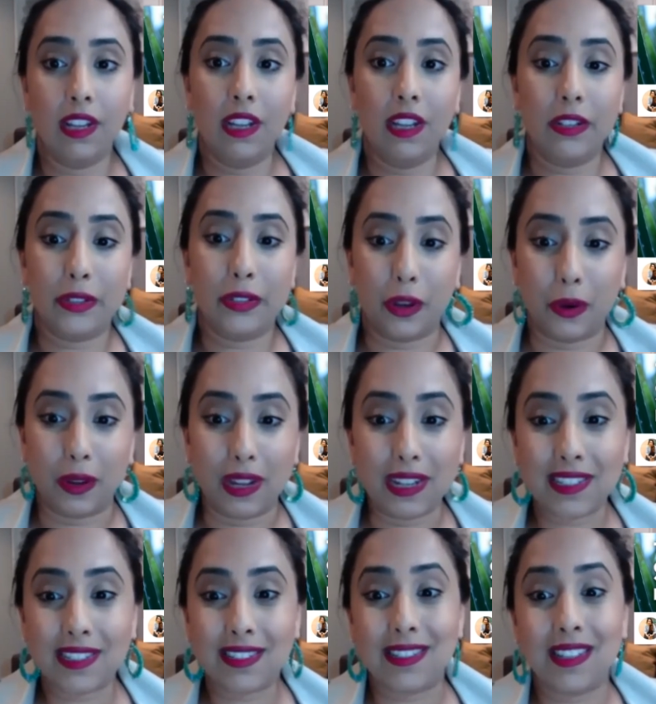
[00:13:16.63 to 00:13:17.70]
So it's,
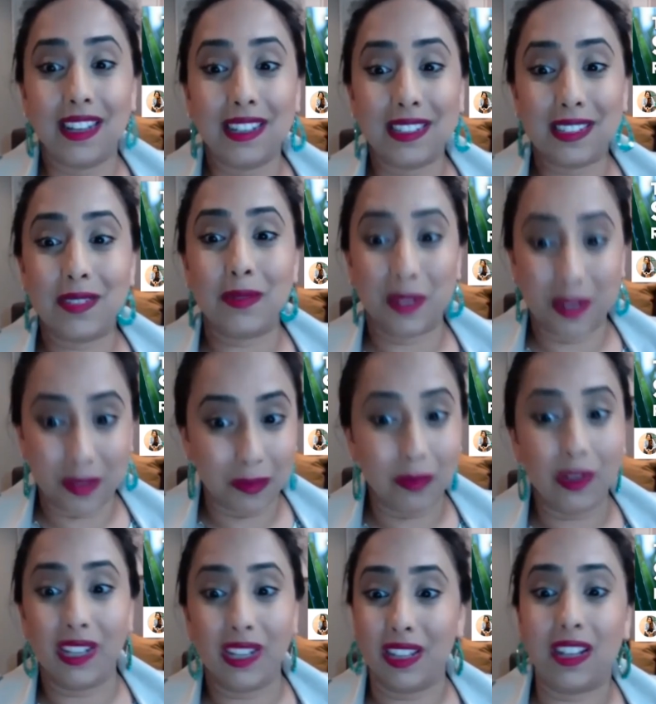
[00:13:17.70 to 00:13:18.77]
it's
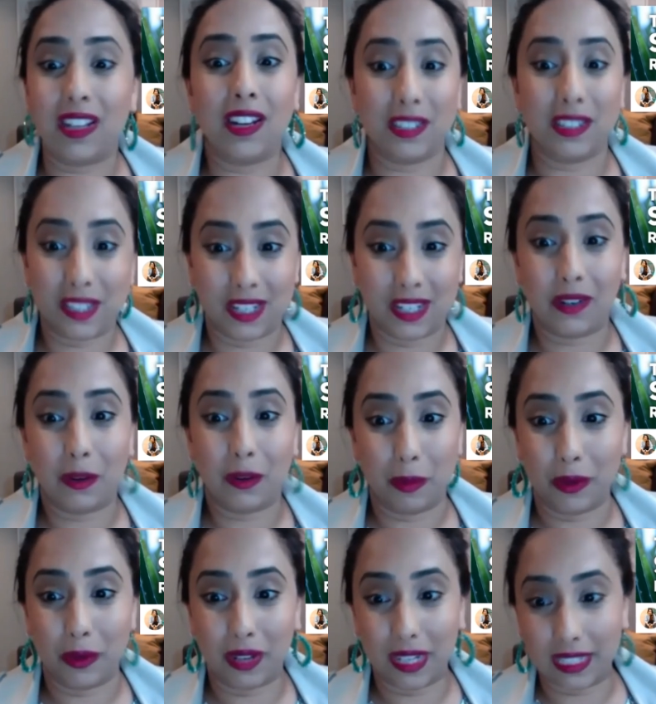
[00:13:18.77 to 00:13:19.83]
really
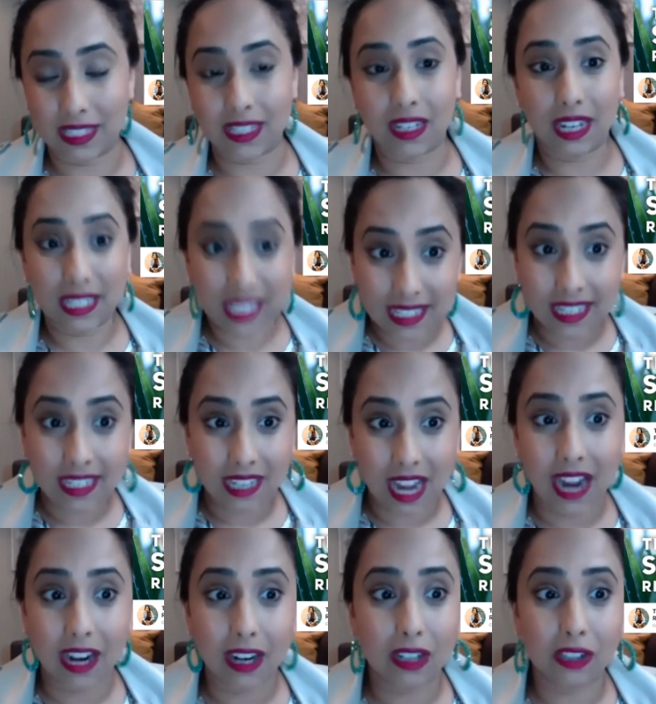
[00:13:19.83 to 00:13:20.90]
considerable. It's a, it's an
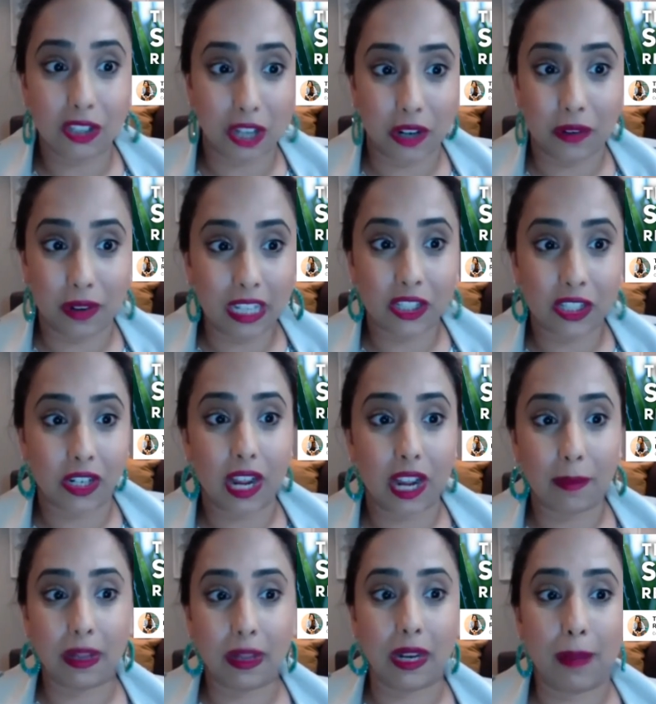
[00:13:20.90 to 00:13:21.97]
entire generation. I
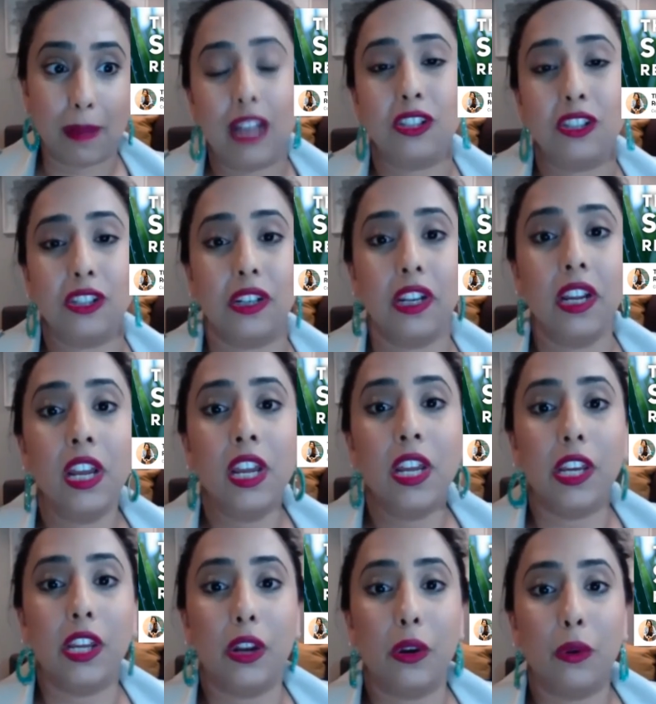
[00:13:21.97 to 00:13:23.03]
mean, imagine,
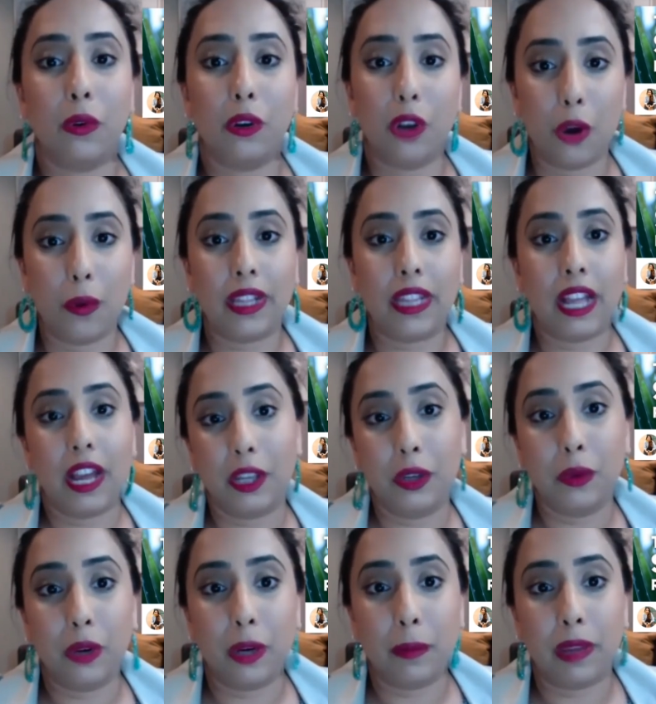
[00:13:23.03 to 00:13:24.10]
you know, knowing that you
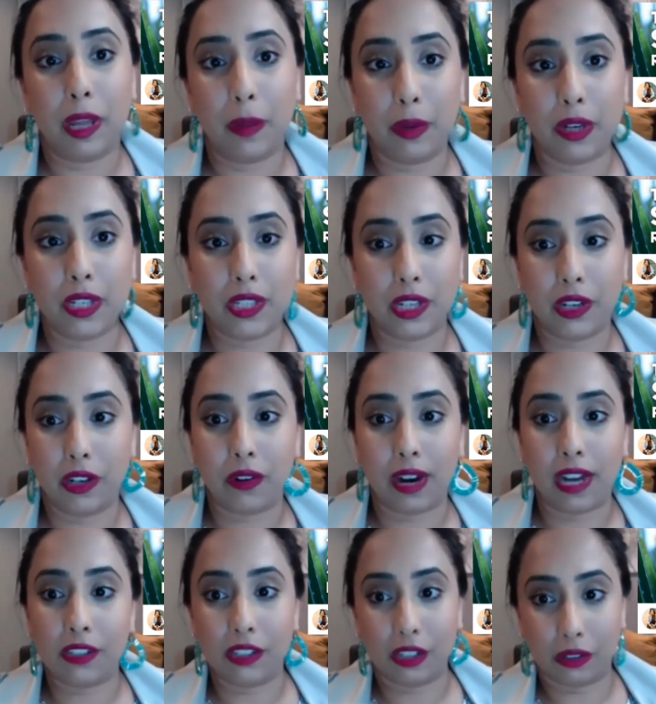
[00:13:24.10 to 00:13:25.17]
wouldn't be able to see your
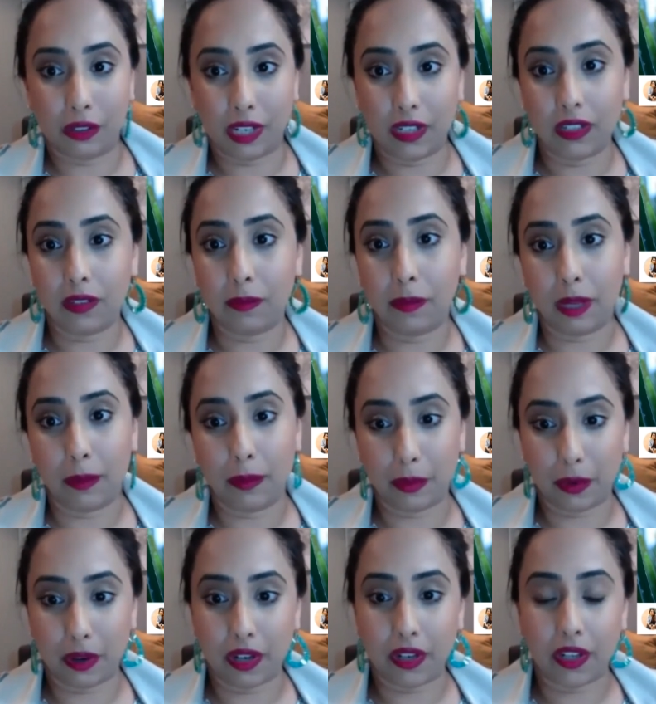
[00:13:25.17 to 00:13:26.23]
grandchildren being born,
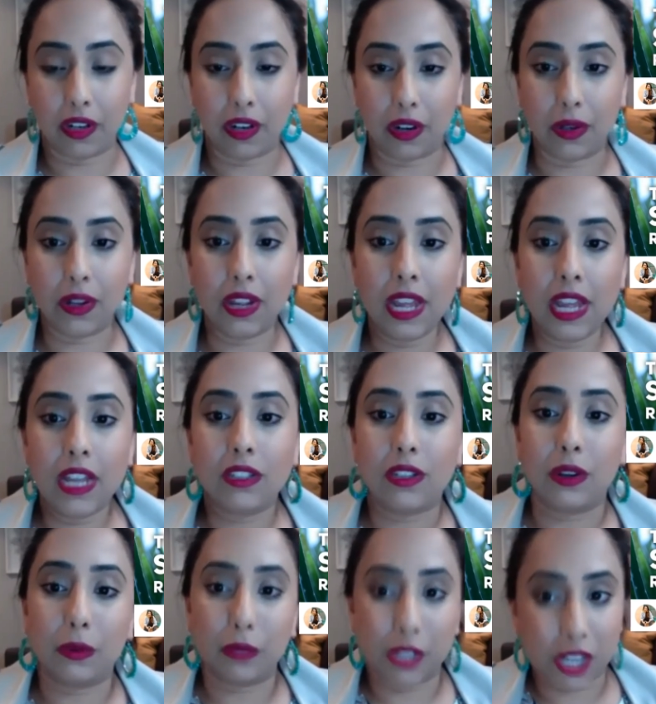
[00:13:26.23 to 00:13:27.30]
you know?
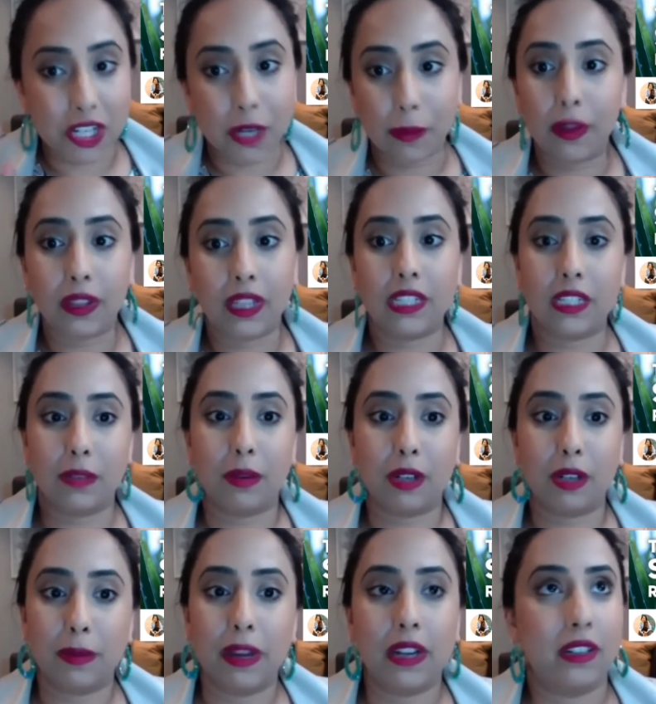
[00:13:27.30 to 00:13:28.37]
So just to put things in
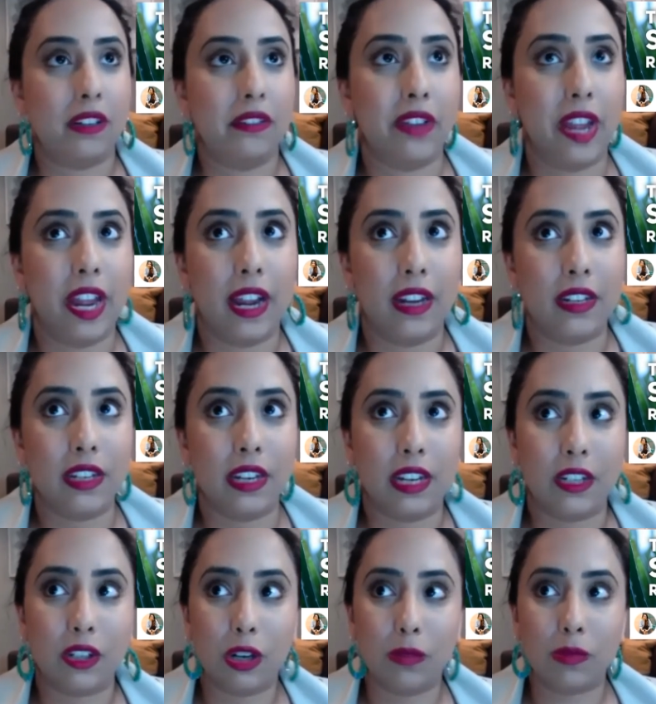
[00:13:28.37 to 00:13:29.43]
perspective, and in
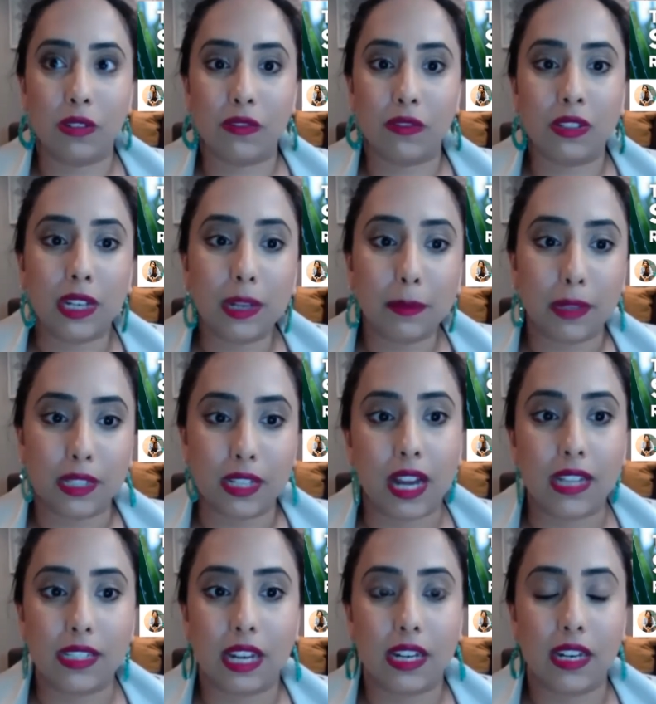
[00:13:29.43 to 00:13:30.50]
terms of
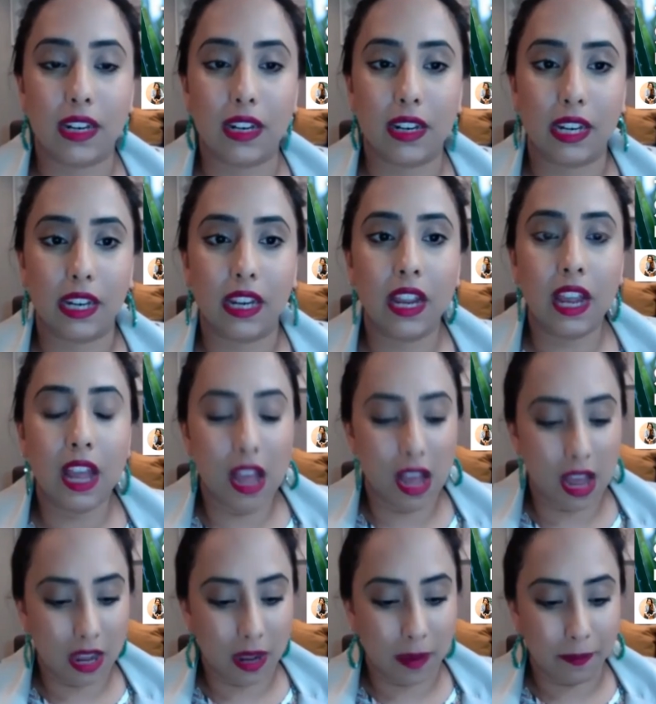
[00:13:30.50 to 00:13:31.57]
stigmatized identity,
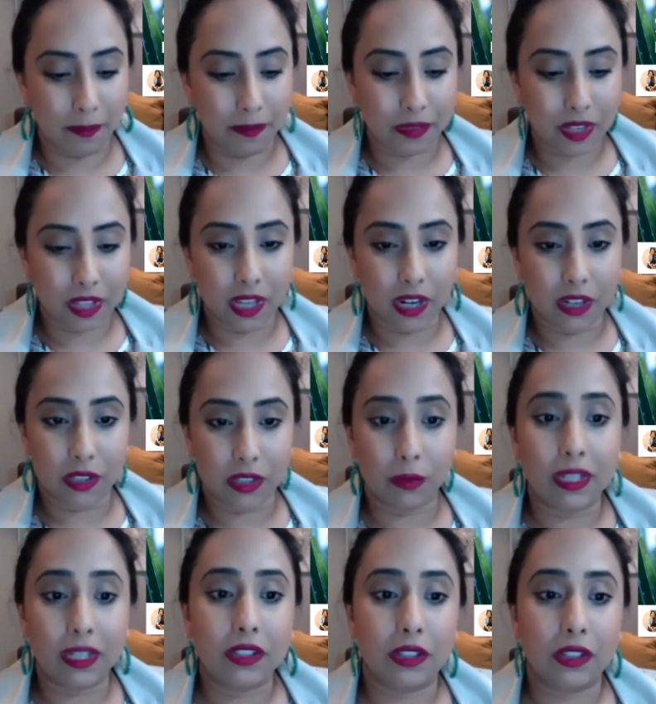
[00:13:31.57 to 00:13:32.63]
um, there's a
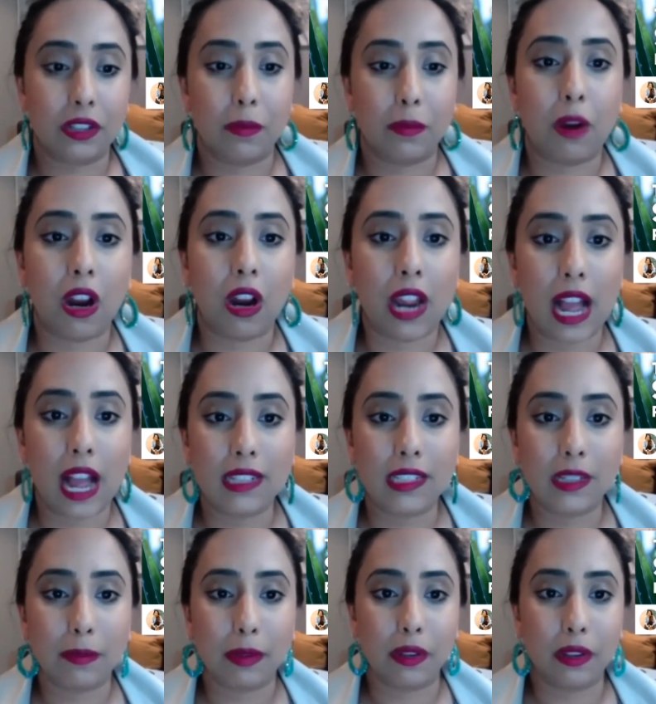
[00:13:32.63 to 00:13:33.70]
researcher, Mark
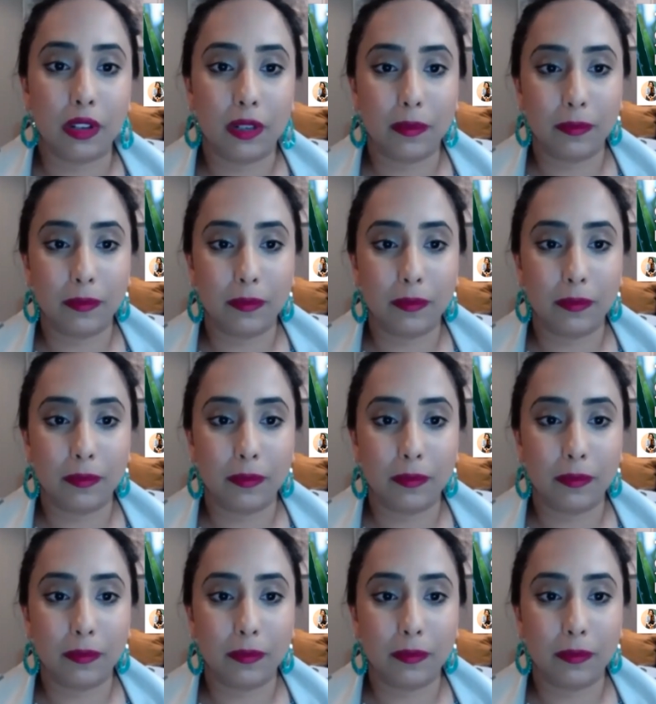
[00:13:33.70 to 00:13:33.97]
Hatzenbuhler,